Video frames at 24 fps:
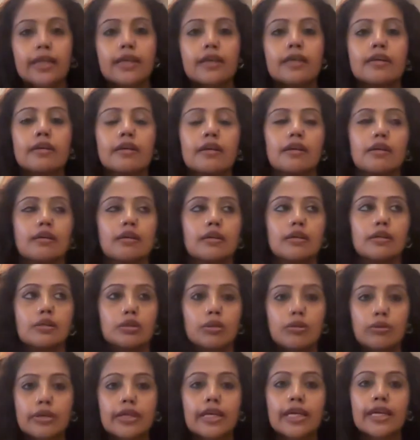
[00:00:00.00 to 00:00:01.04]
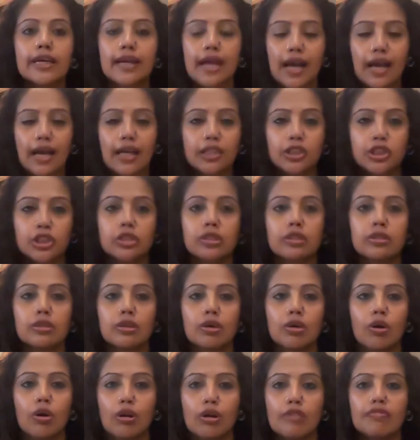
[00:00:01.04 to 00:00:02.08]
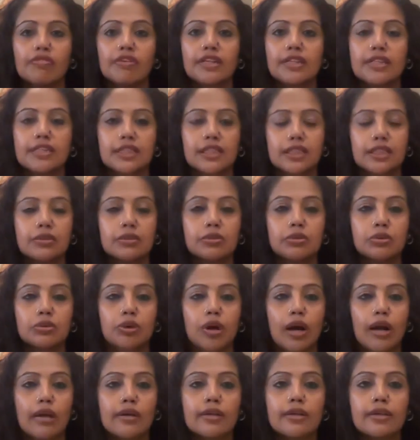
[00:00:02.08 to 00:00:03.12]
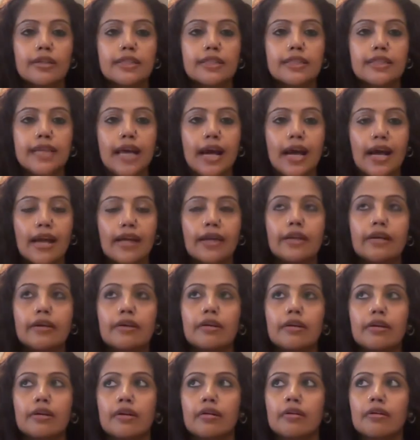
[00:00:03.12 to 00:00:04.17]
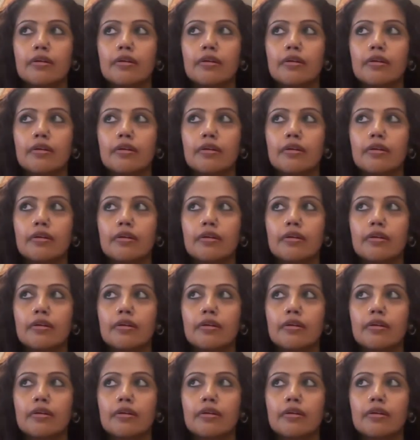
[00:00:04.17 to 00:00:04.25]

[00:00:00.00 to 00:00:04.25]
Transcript: think to take action, all of us need to understand,